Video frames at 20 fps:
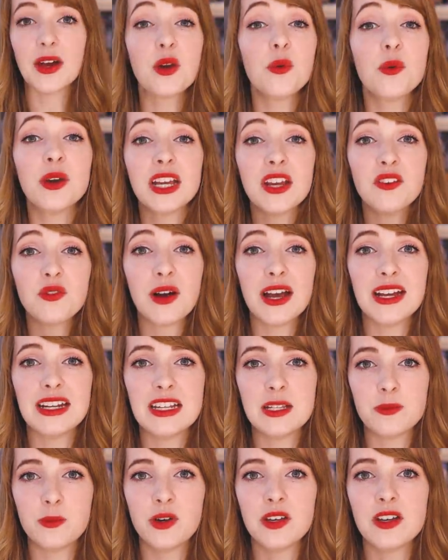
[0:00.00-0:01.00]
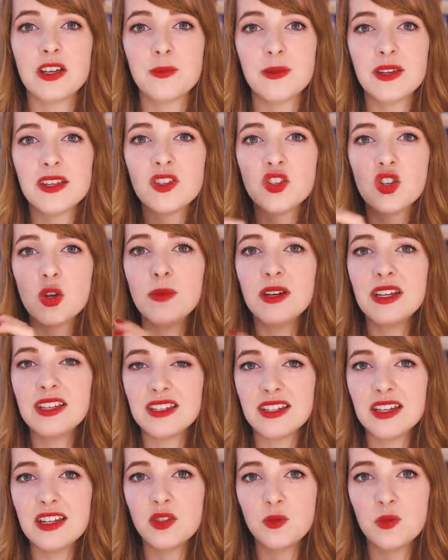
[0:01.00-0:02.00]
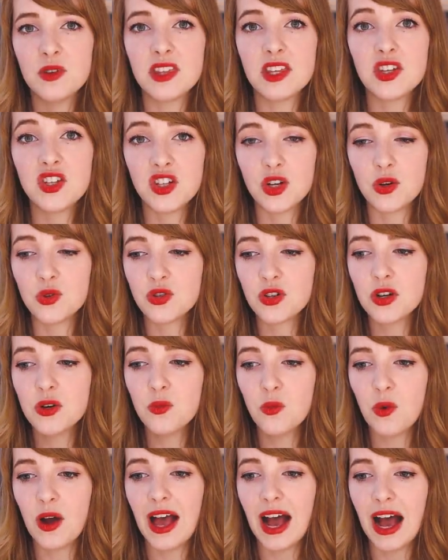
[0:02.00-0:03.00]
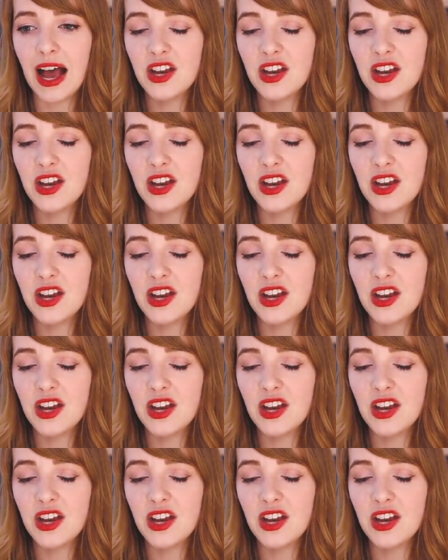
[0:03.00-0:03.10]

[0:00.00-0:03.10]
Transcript: I don't want to give away any spoilers, but there's so many scenes with the children where